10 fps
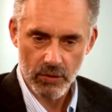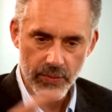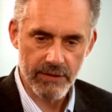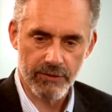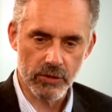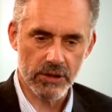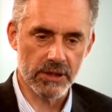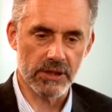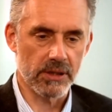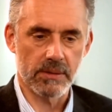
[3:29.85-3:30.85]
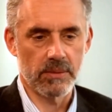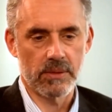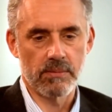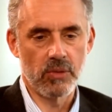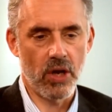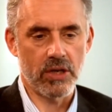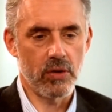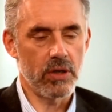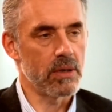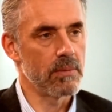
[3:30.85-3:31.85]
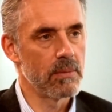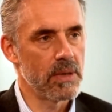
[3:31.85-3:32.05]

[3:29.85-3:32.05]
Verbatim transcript: all reinforces it. It's not good.